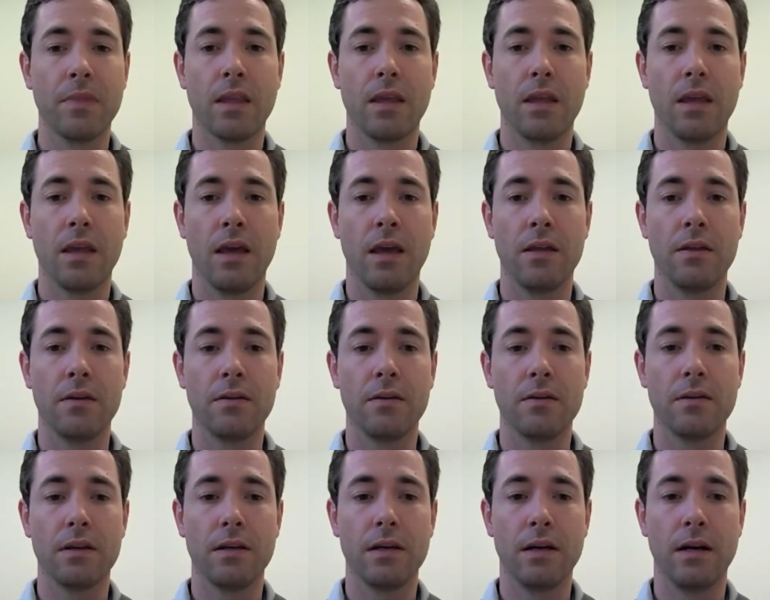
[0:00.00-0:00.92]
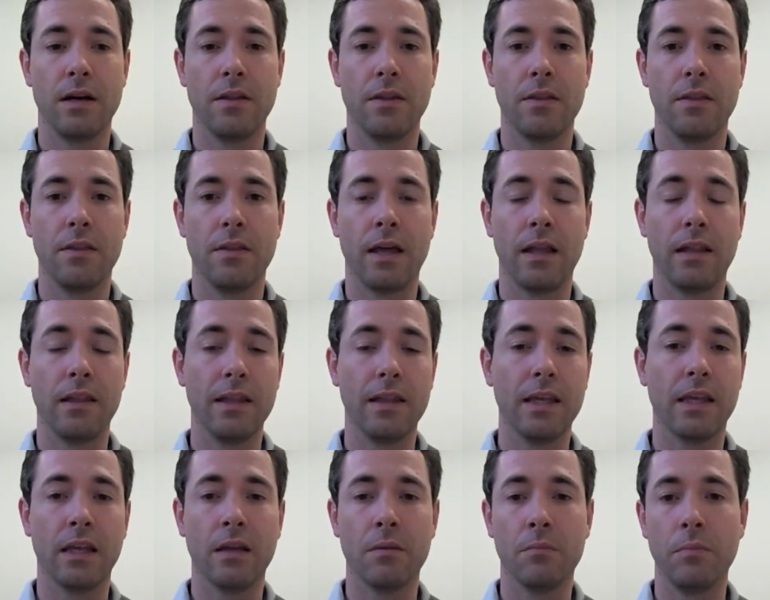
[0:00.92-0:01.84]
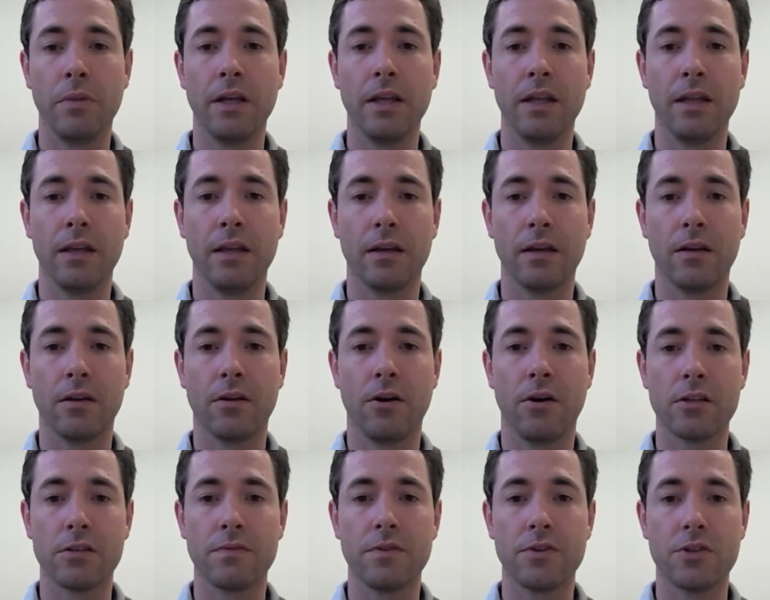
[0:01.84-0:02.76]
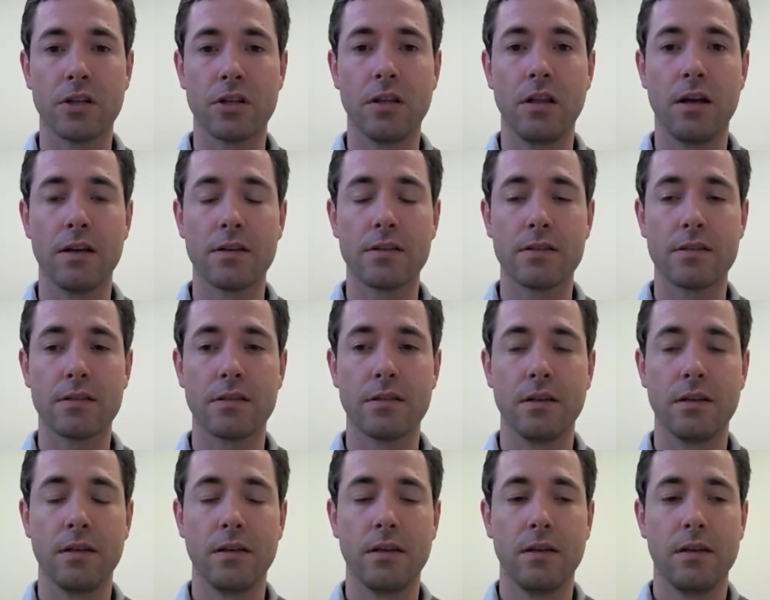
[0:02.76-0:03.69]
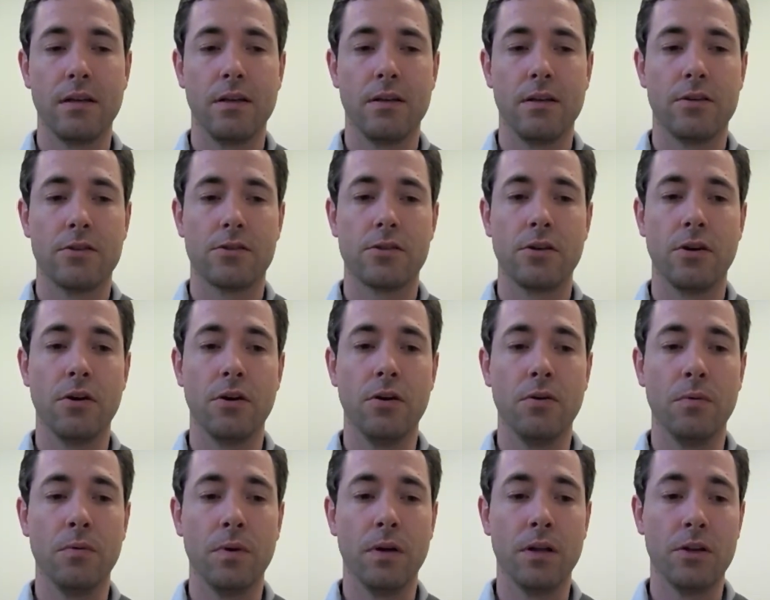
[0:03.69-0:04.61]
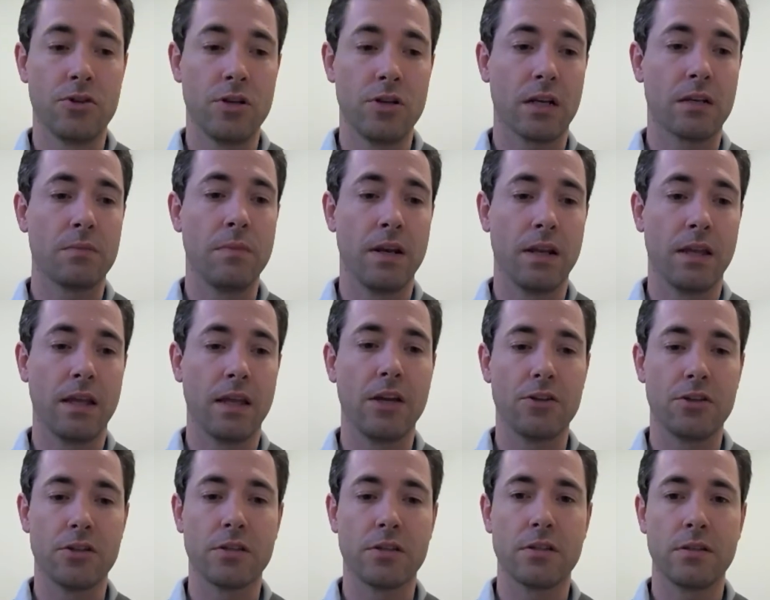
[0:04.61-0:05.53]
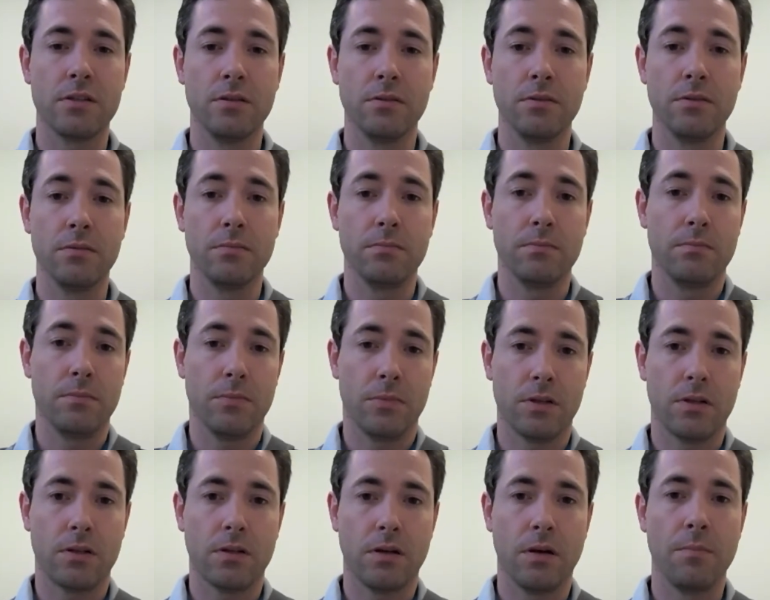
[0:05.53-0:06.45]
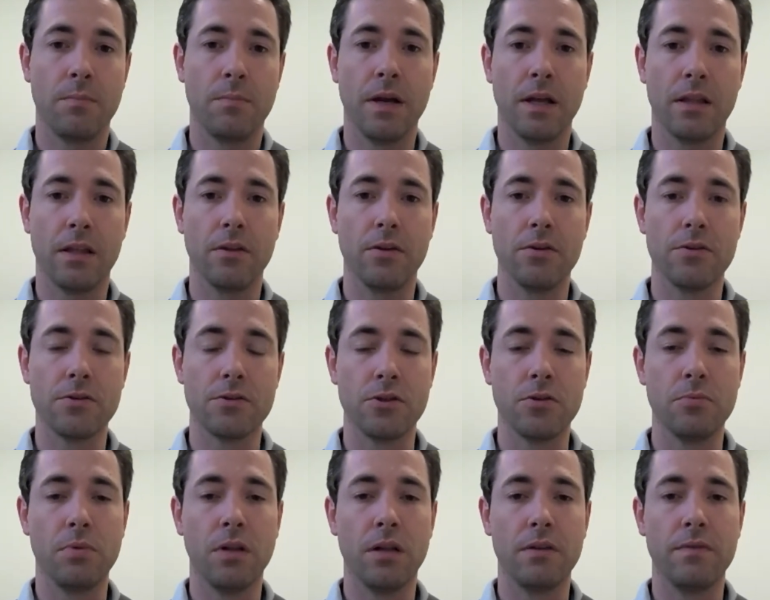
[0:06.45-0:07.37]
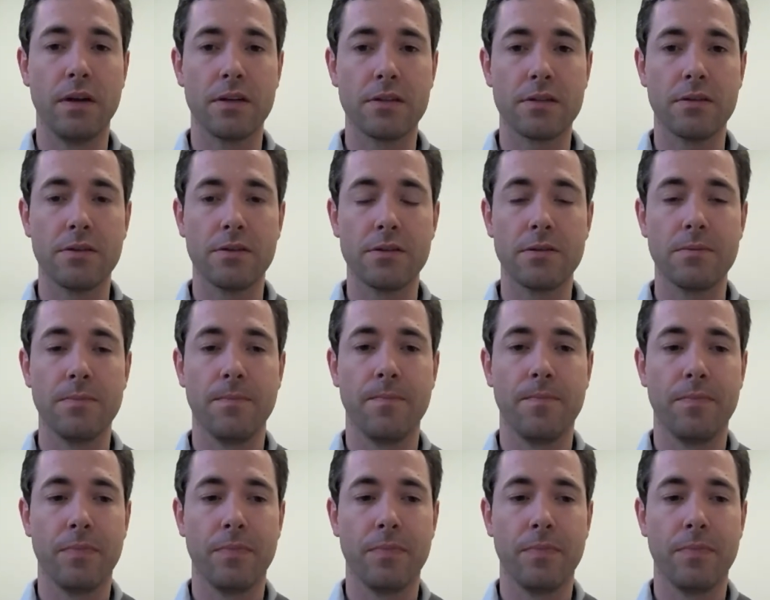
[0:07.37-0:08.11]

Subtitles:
And that leaking and bleeding can cause vision loss. So we inject medications to combat those new blood vessels.